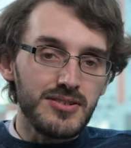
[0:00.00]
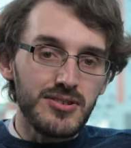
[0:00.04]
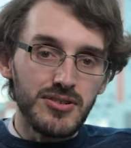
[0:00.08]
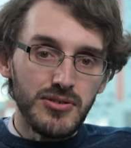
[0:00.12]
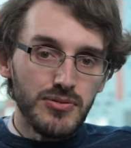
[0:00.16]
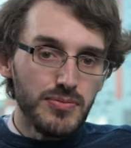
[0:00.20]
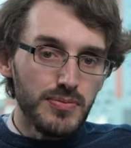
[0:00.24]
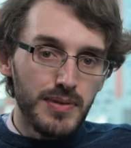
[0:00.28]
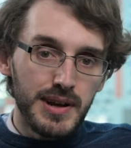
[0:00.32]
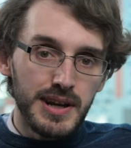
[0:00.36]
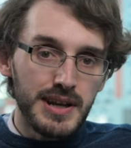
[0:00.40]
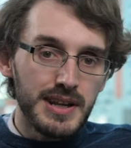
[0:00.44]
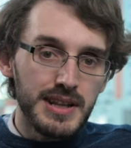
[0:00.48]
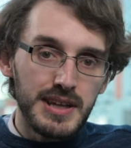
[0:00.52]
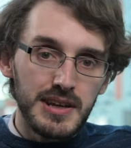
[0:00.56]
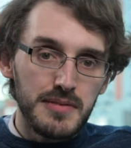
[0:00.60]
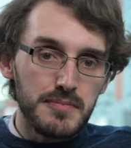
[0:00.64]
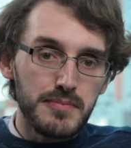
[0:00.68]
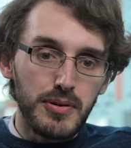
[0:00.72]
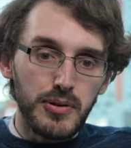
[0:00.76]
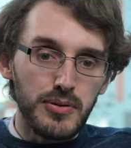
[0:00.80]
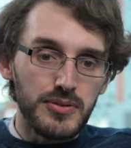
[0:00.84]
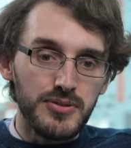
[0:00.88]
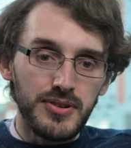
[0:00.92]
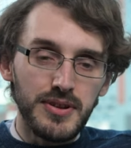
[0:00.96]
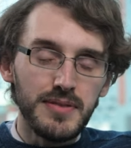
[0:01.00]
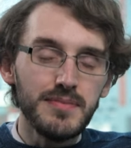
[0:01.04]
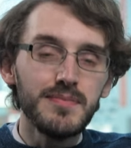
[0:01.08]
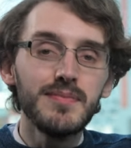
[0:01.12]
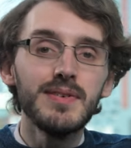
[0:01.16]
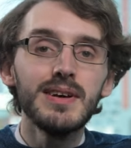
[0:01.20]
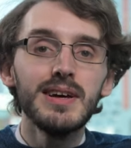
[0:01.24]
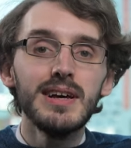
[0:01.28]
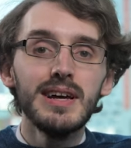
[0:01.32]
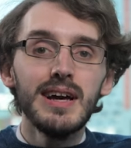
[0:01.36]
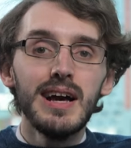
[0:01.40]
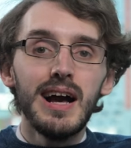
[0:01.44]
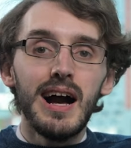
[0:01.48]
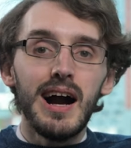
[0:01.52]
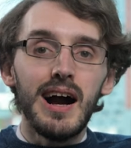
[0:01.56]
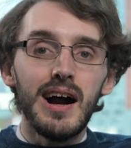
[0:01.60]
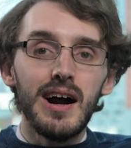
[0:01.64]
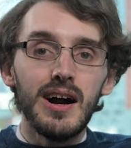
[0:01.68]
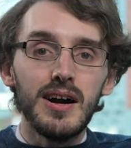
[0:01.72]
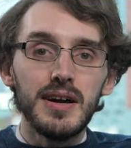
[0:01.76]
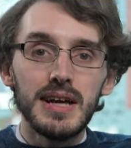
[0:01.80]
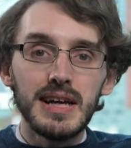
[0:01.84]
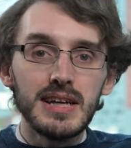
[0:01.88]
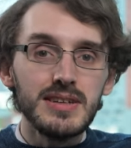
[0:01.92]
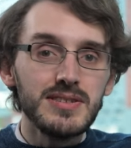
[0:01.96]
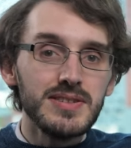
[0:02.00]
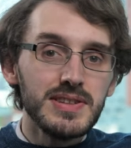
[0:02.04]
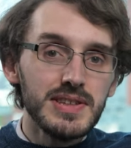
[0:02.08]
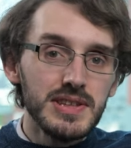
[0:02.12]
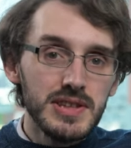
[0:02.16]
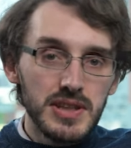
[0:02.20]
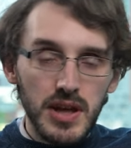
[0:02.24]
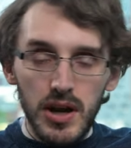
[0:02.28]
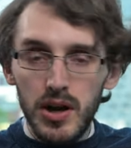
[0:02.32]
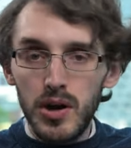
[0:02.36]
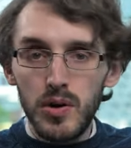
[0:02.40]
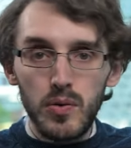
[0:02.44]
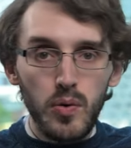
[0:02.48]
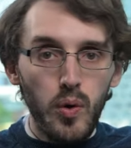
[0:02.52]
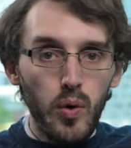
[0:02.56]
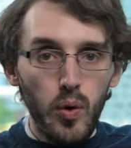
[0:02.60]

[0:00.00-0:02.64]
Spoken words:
this is really important, is know